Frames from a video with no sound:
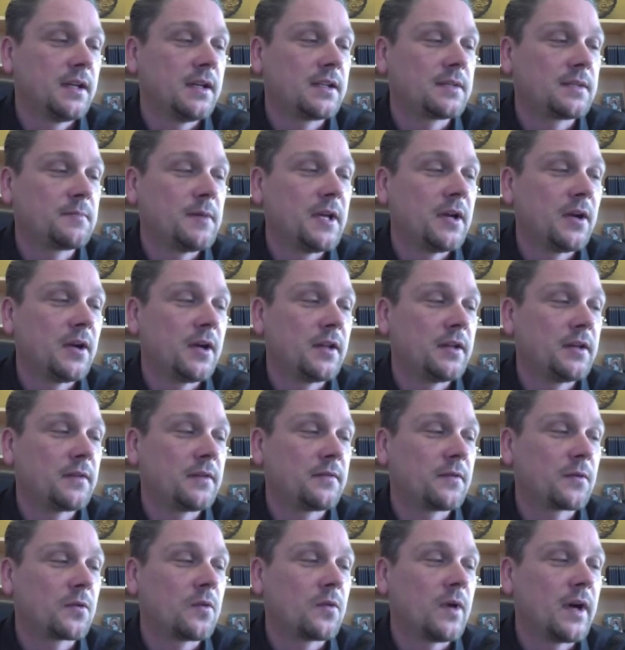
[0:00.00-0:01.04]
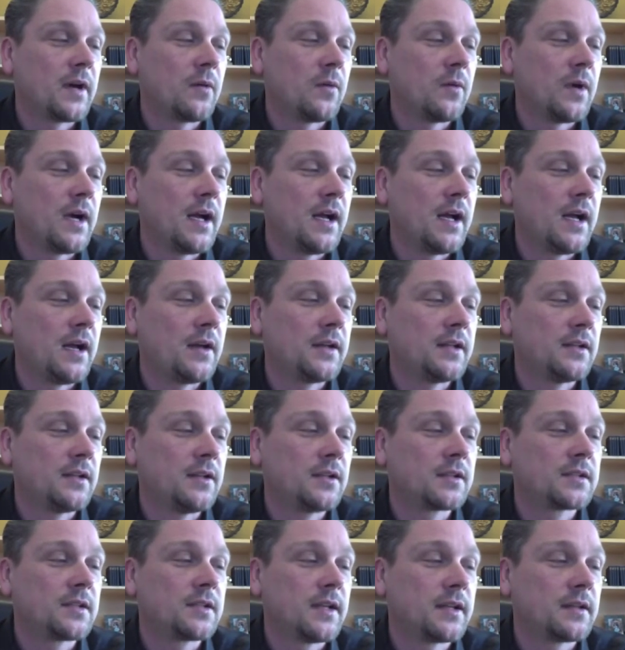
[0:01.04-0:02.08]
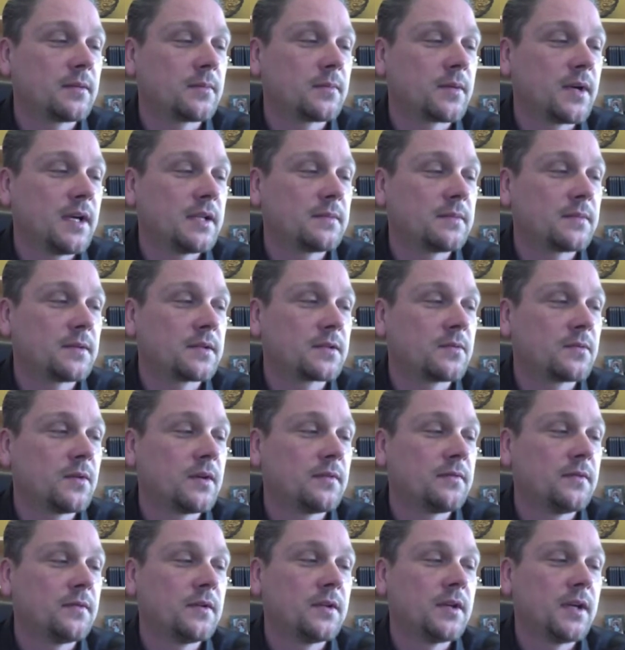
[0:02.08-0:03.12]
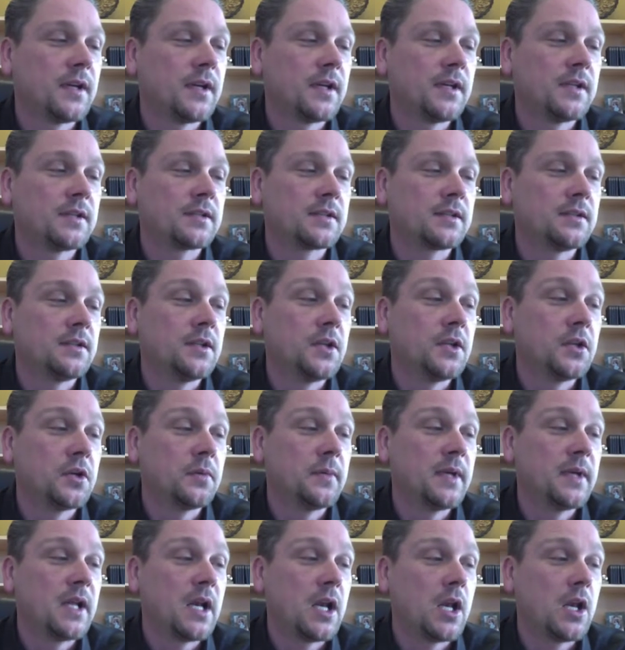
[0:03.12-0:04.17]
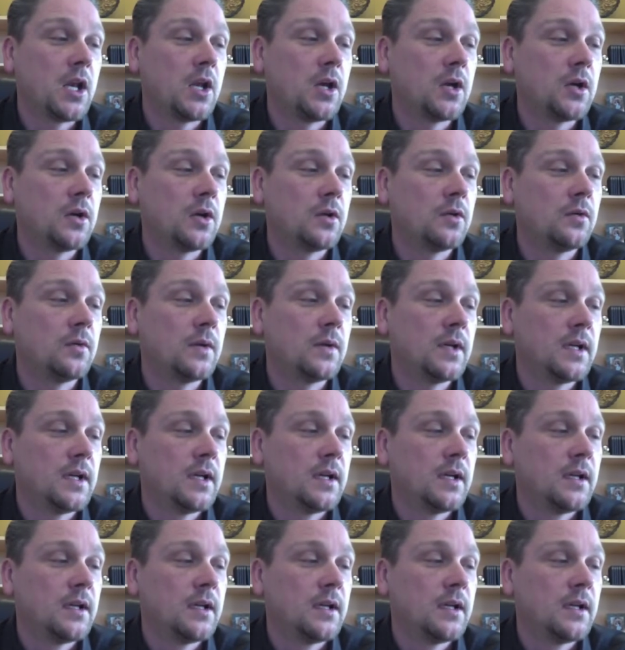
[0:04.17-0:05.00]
been on there for quite a while, and it looks like the price per square foot on it is a little bit low.